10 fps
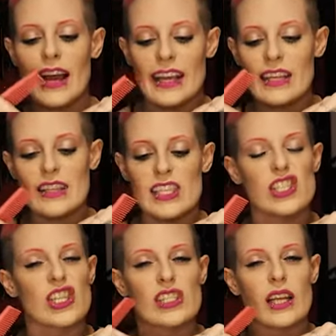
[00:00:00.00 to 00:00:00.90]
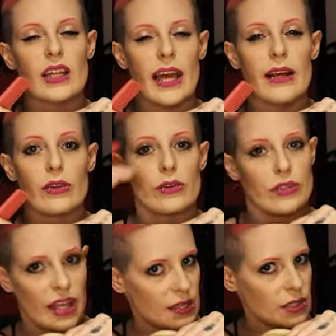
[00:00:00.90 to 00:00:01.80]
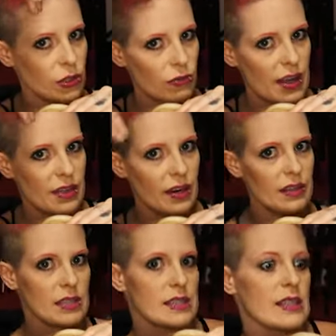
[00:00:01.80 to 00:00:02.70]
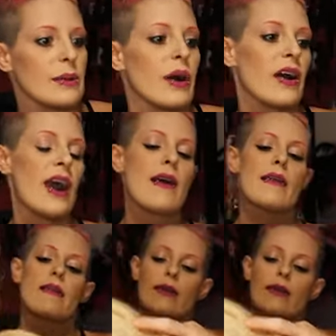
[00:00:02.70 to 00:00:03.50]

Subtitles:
and get this just to lay a little nicer right there at the seam, all right?